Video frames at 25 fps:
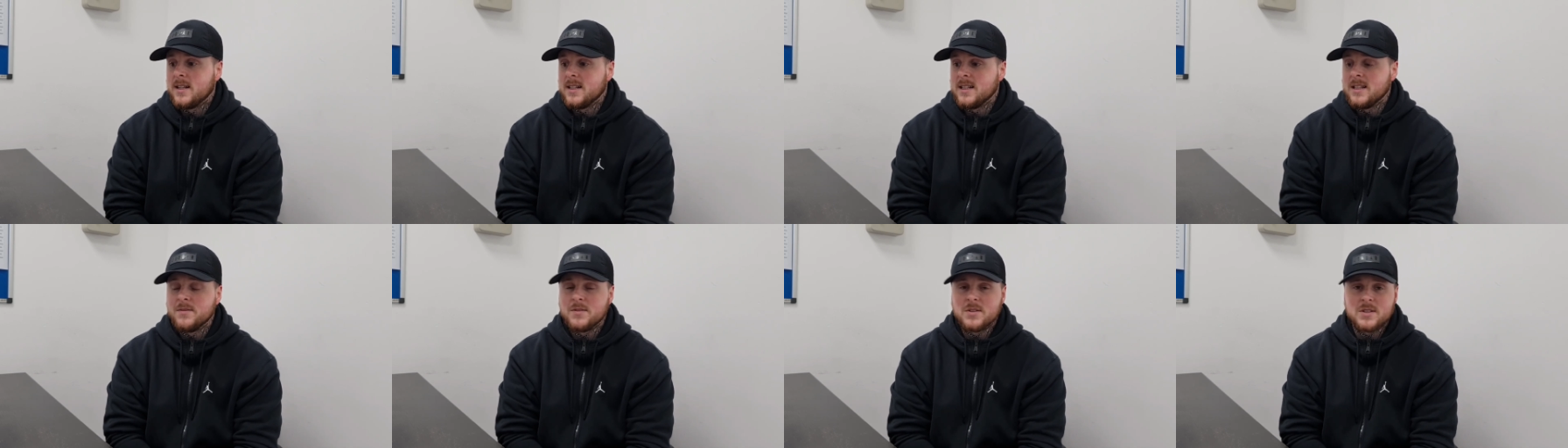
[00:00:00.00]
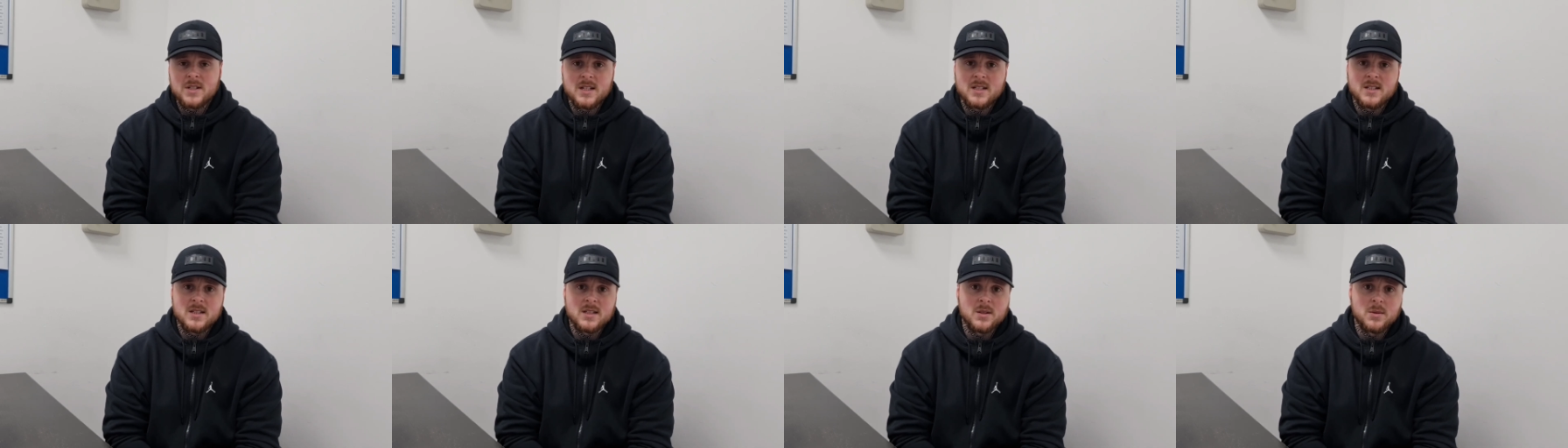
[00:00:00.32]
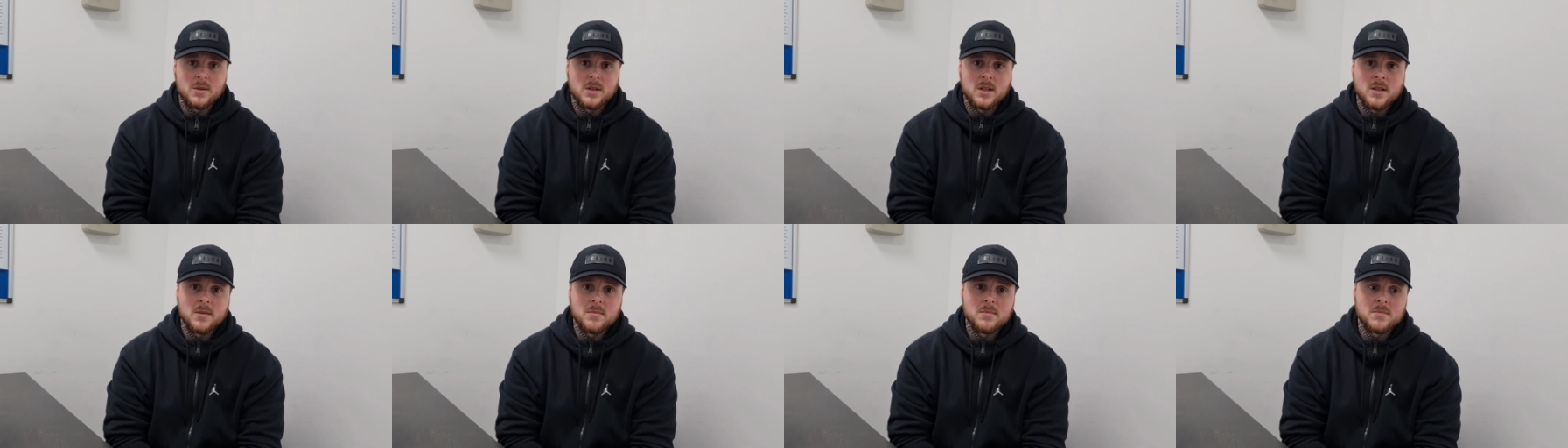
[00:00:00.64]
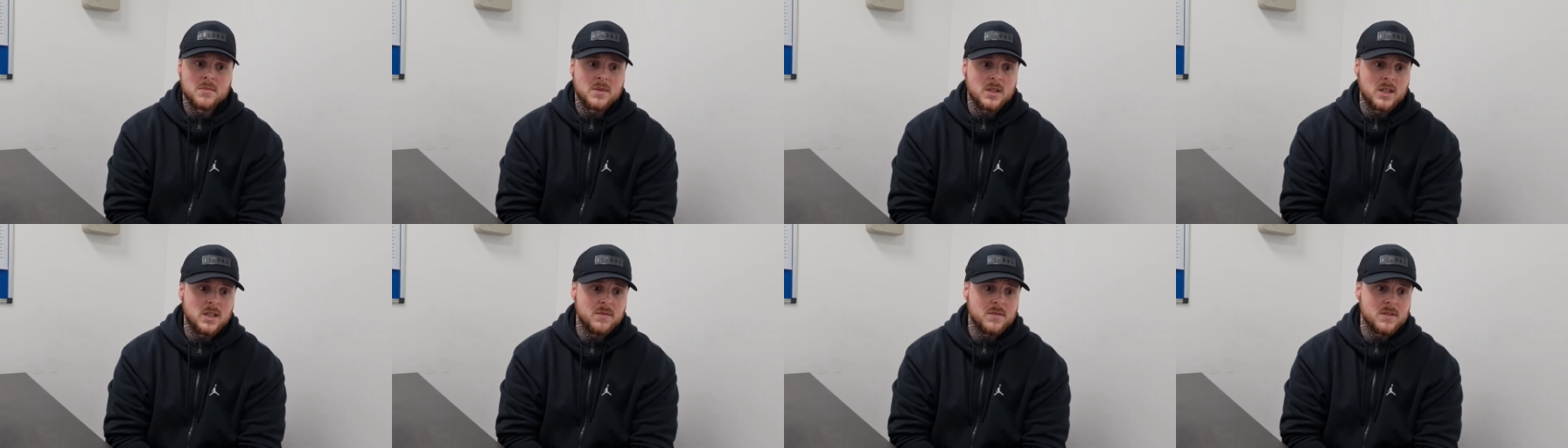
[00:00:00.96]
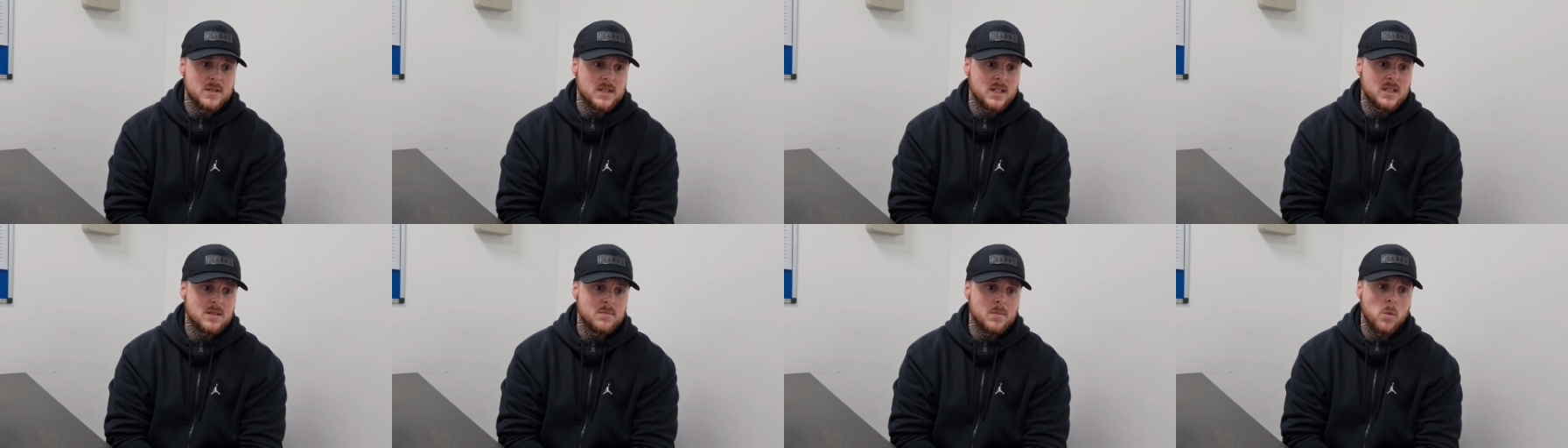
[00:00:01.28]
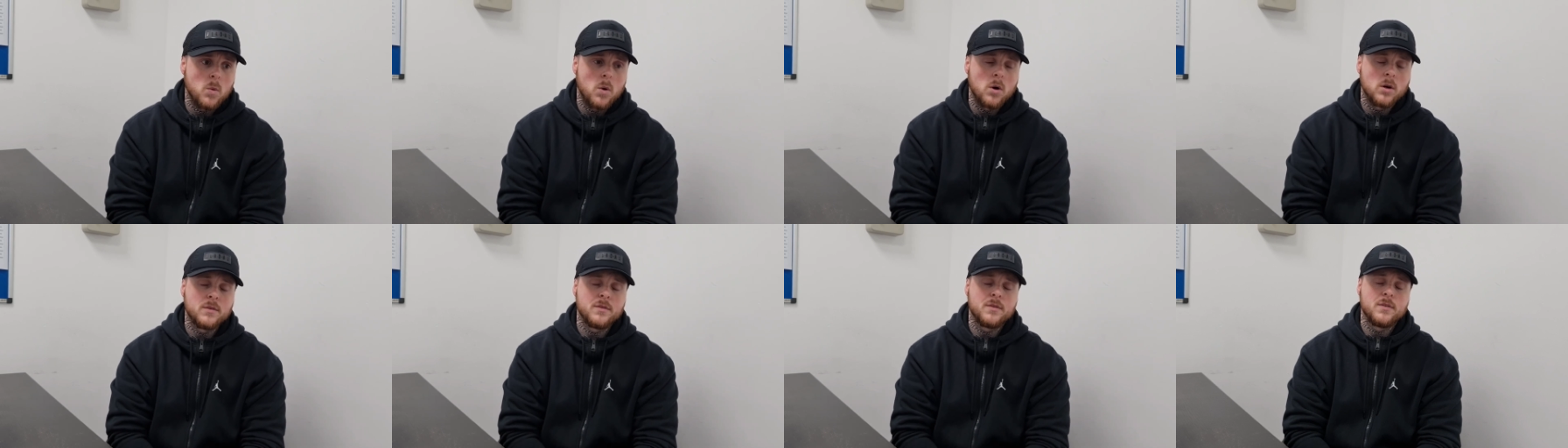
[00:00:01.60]
And even said to the, um, even said
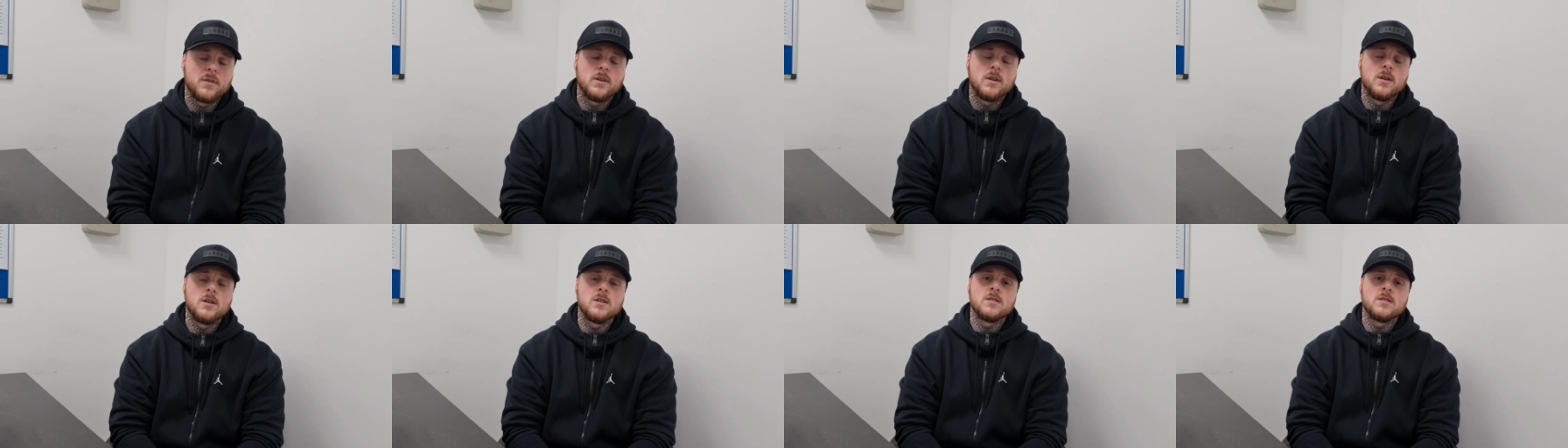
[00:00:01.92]
to my wife,